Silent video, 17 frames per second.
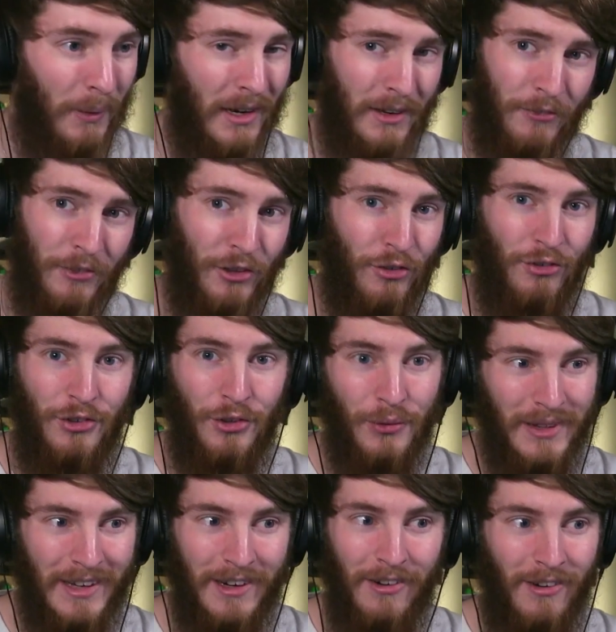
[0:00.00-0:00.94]
might even just
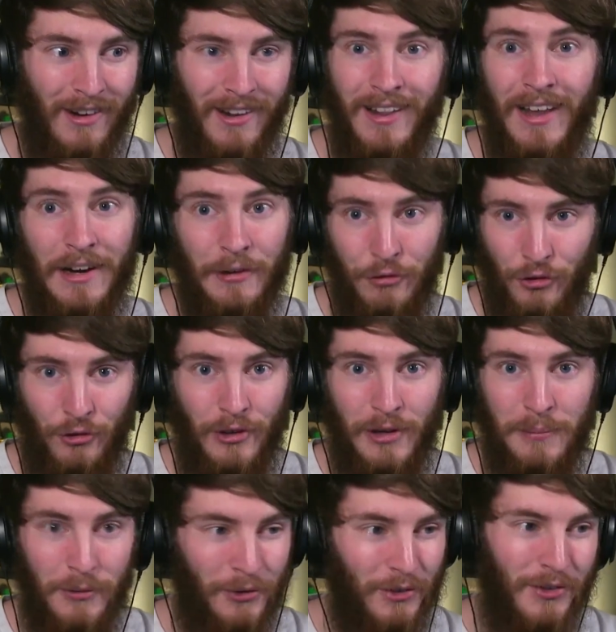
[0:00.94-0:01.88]
do that on a live
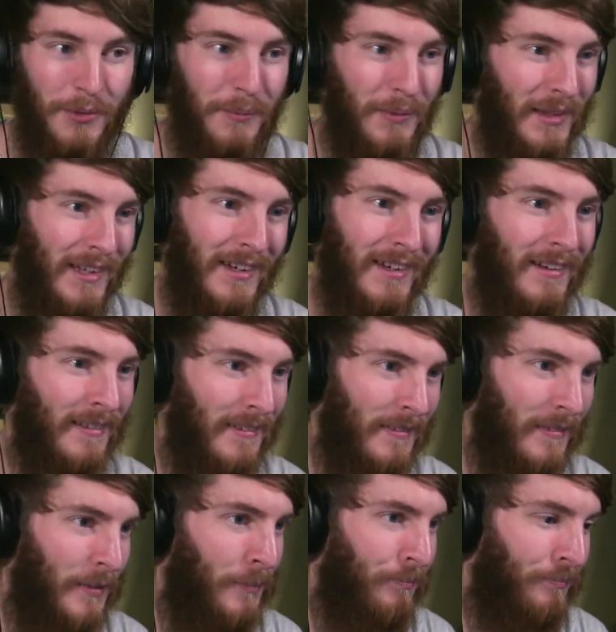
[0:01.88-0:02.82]
stream or something.
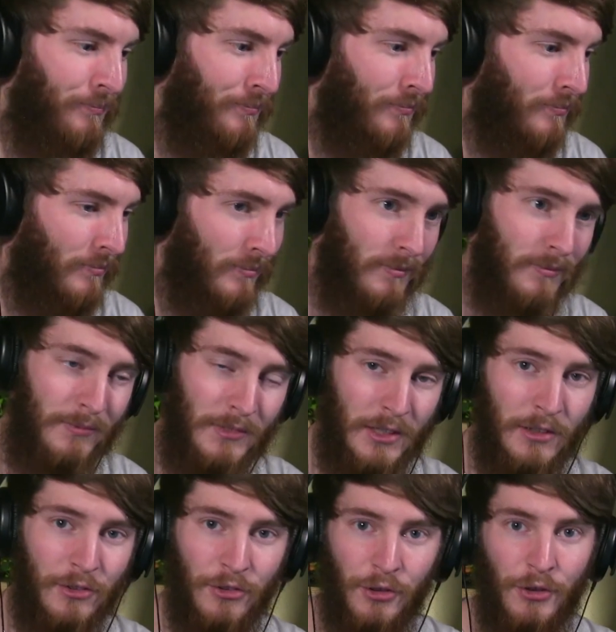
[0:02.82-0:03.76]

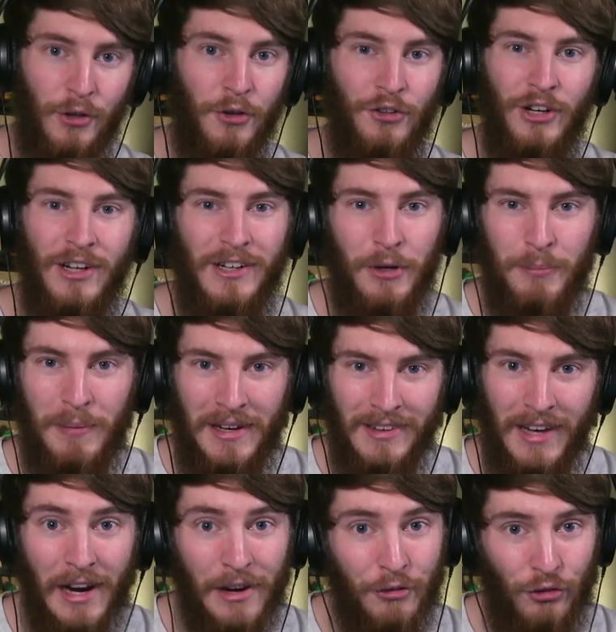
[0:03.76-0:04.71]
So go check out my
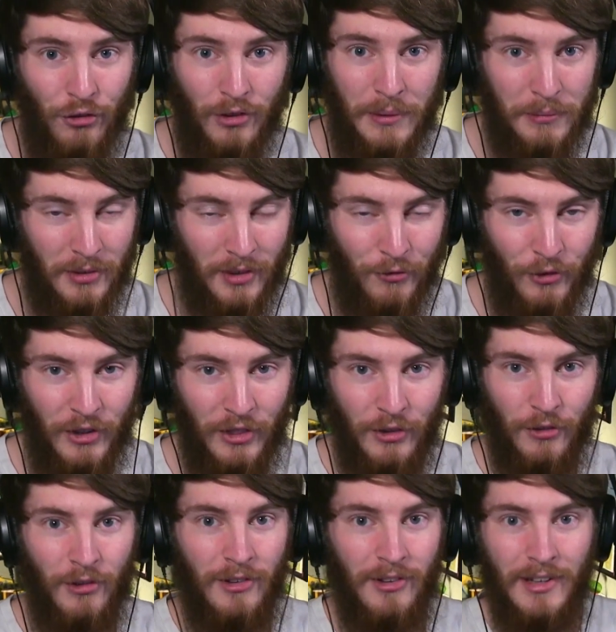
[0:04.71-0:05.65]
live streams every
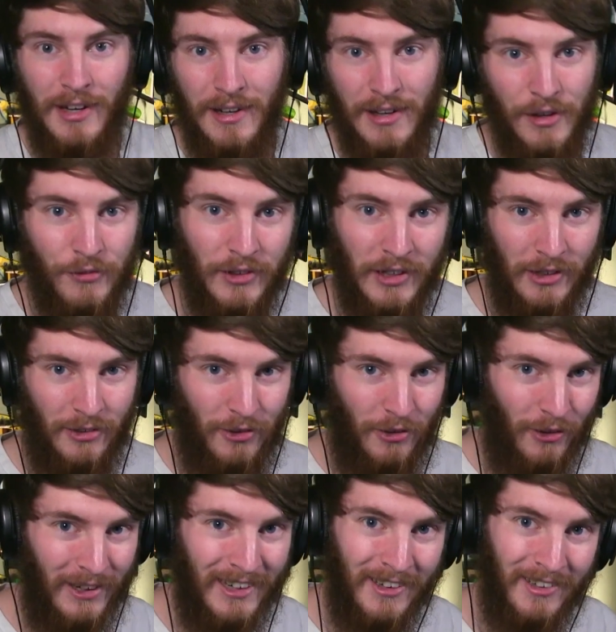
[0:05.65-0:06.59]
Thursday evening
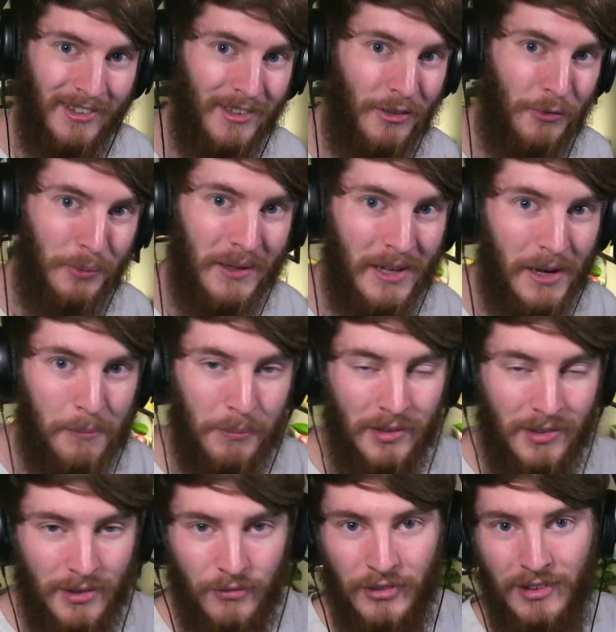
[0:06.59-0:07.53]
starting at 6 p.m.
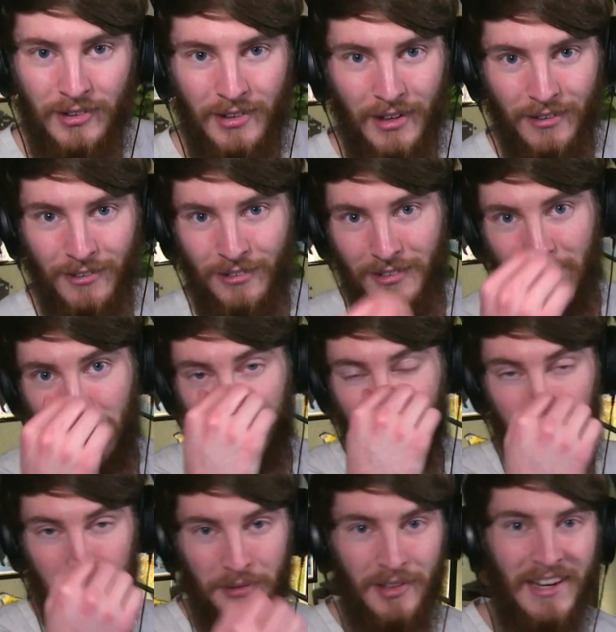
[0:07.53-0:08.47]
Pacific Standard Time.
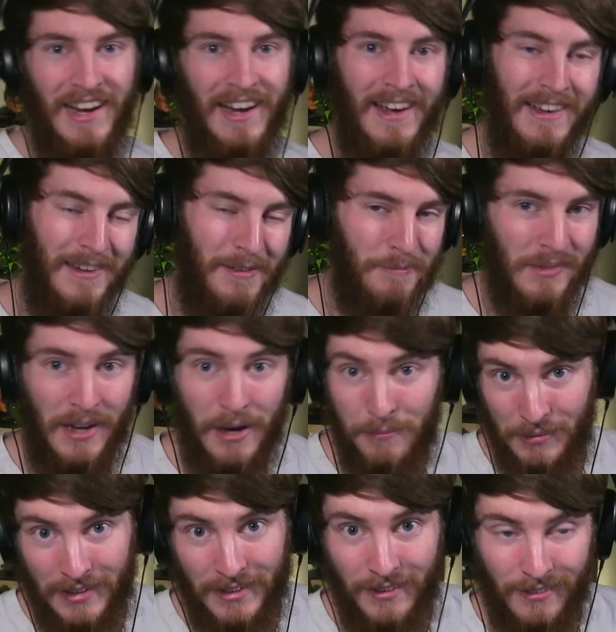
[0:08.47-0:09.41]
Come say hi, I'm,
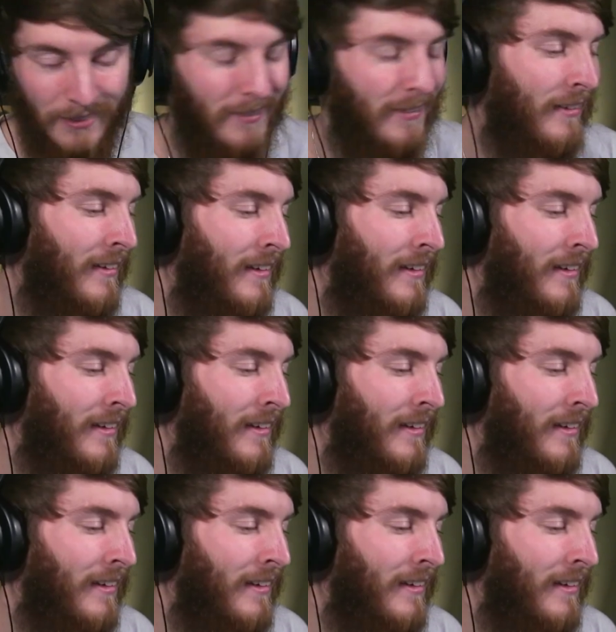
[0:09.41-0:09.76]
I'm there.